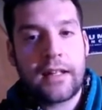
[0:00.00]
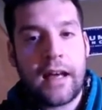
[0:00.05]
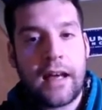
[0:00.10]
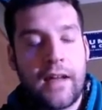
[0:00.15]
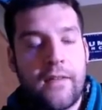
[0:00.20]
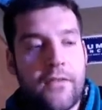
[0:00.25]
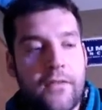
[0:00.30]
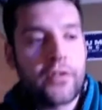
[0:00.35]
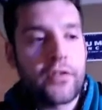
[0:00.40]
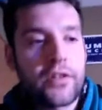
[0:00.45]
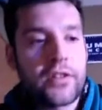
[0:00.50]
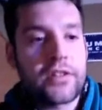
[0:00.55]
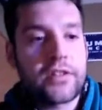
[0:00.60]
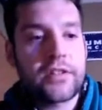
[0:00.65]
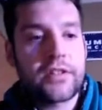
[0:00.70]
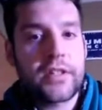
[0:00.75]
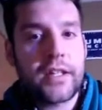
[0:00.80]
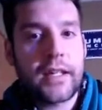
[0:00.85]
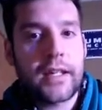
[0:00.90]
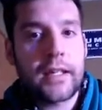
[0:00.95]
I feel the
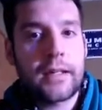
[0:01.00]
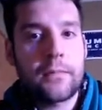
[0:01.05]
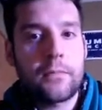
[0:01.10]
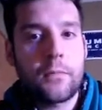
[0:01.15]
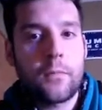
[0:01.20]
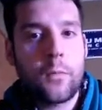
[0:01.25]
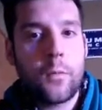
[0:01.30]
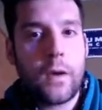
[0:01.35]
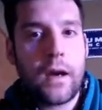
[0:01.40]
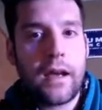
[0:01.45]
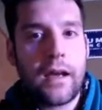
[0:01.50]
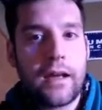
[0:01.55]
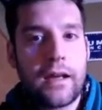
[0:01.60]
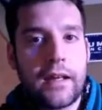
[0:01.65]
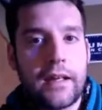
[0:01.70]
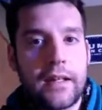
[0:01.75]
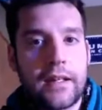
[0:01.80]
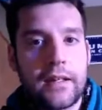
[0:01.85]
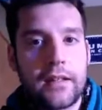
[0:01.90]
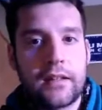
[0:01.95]
same
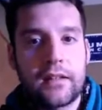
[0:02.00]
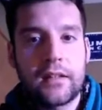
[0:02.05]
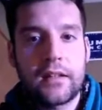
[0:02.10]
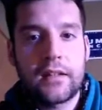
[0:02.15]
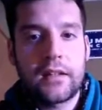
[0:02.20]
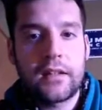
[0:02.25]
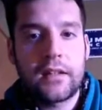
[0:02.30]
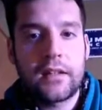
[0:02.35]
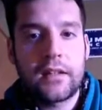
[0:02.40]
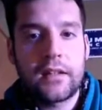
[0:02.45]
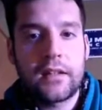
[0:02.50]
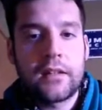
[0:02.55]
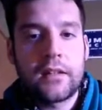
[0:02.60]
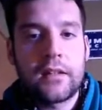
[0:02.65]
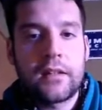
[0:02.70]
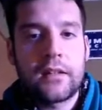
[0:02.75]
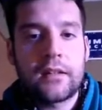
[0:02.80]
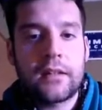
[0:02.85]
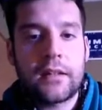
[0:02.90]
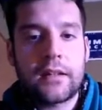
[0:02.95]
way.
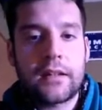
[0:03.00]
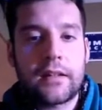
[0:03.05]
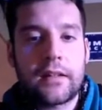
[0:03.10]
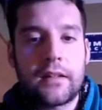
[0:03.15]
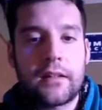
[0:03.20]
Like,